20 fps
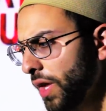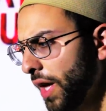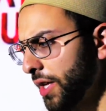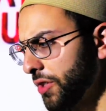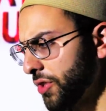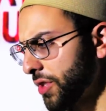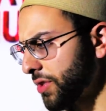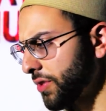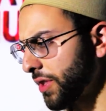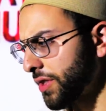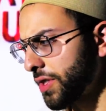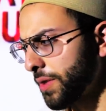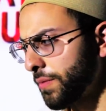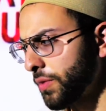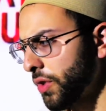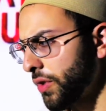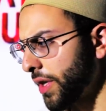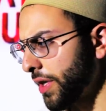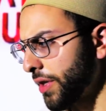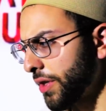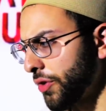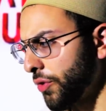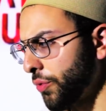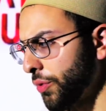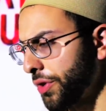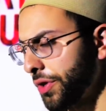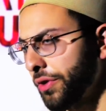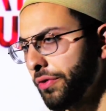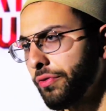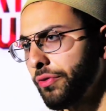and just let them know that you know
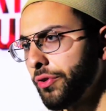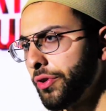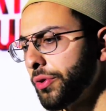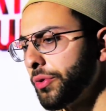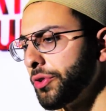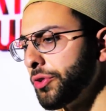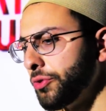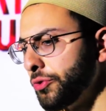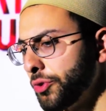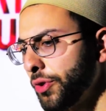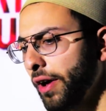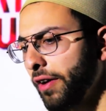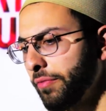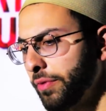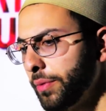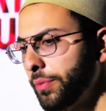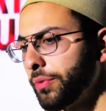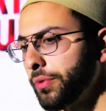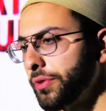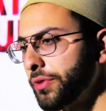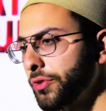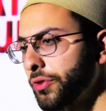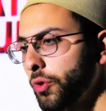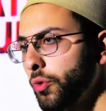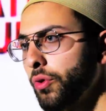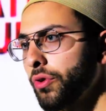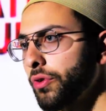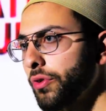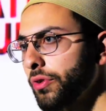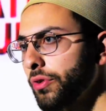we're here for you and you do have people in your
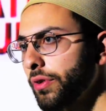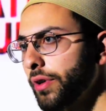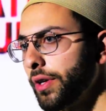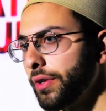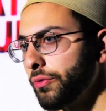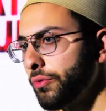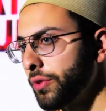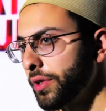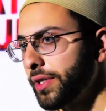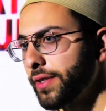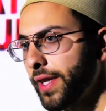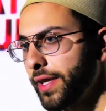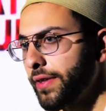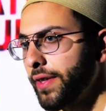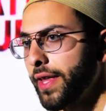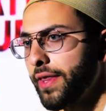corner and really that,